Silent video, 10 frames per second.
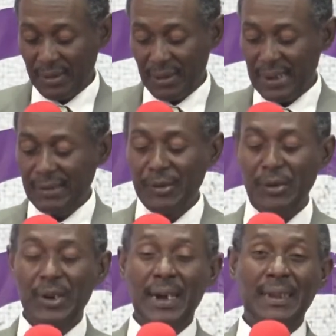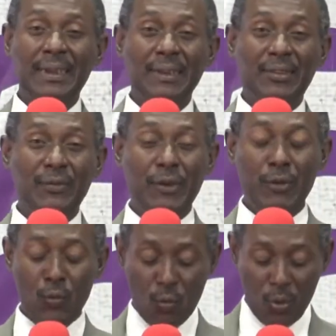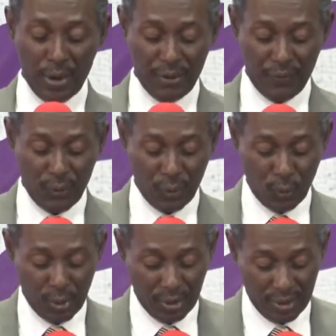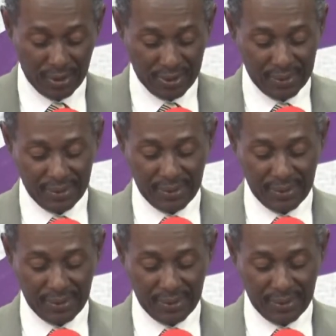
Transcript: Let's look at this very wonderful word,